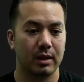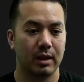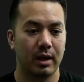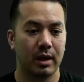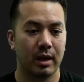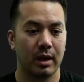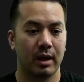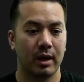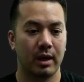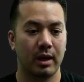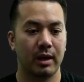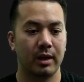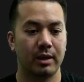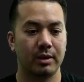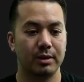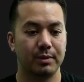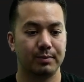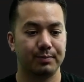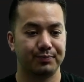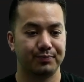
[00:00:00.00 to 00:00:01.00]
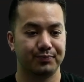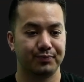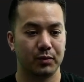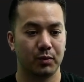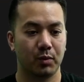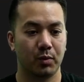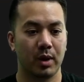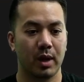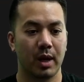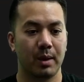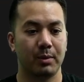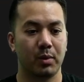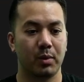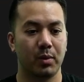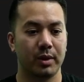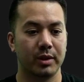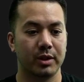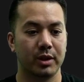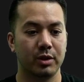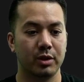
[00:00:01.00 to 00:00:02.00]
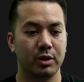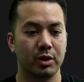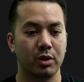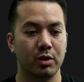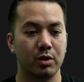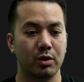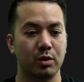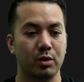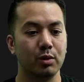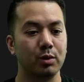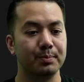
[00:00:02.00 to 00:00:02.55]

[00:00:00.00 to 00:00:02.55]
And what I'm going to do